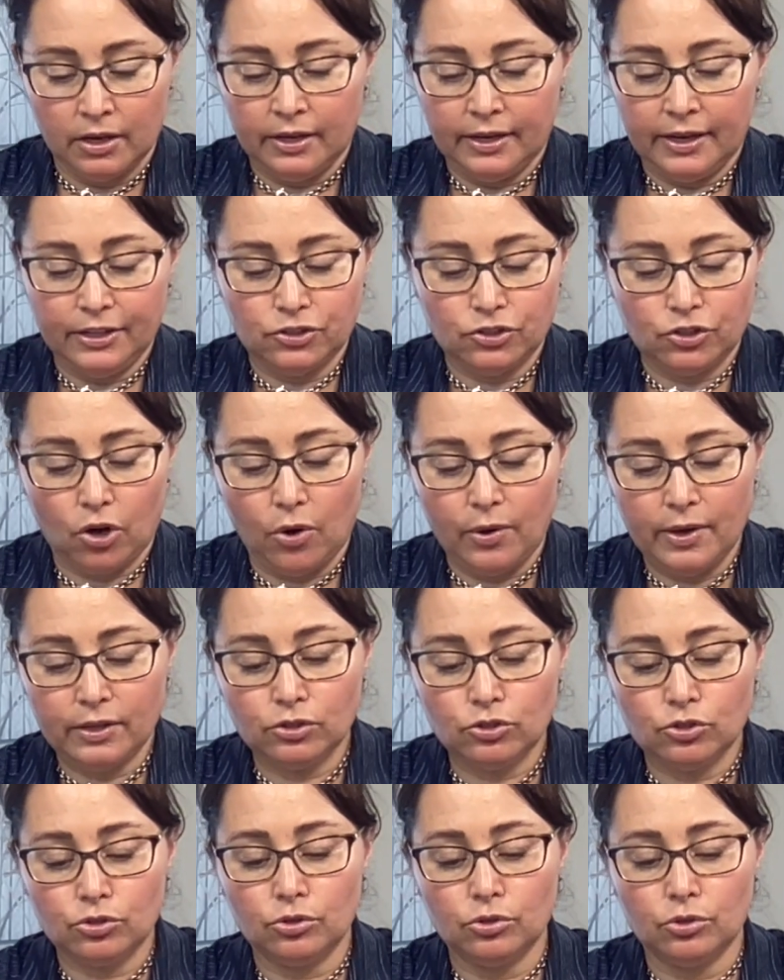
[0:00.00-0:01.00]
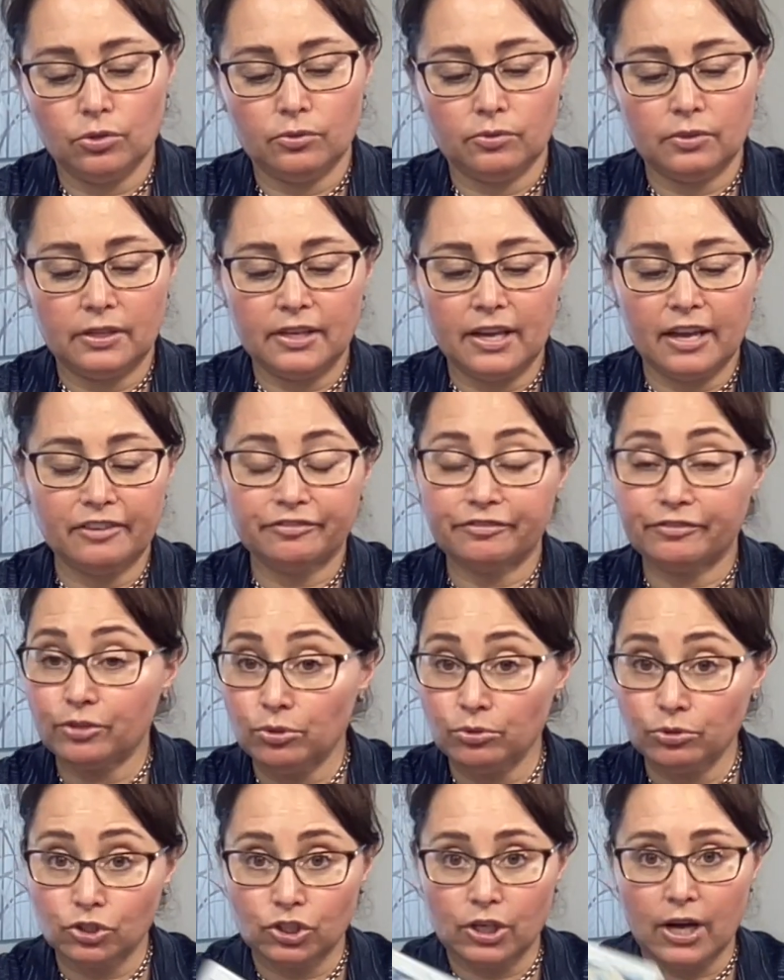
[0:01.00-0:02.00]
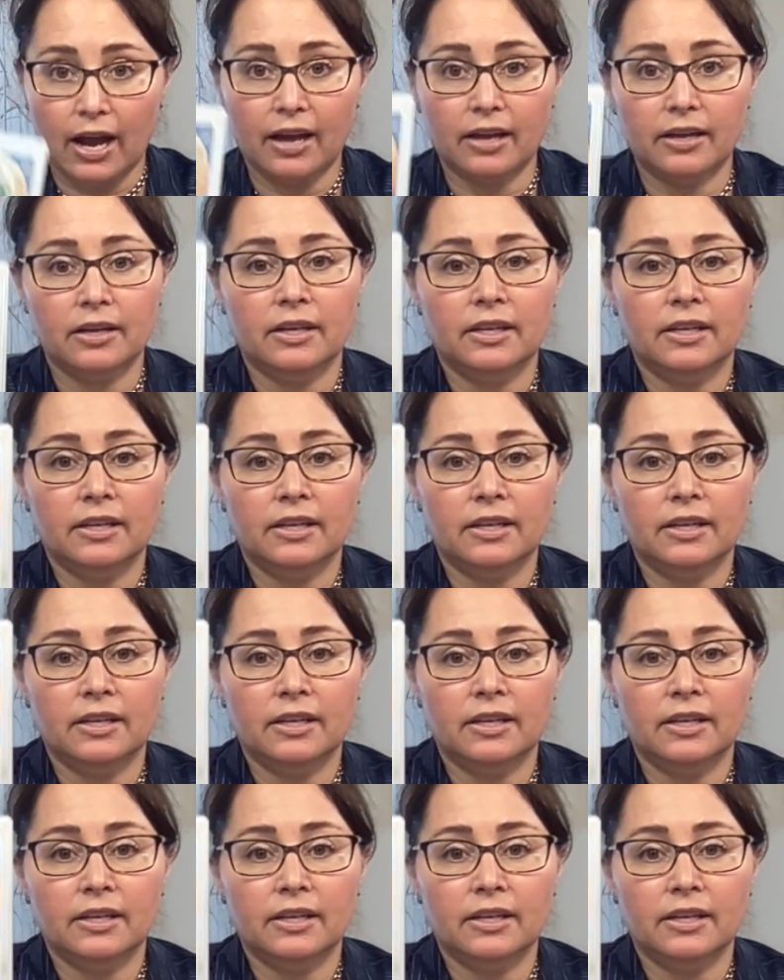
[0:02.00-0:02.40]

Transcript: it's going to, the near future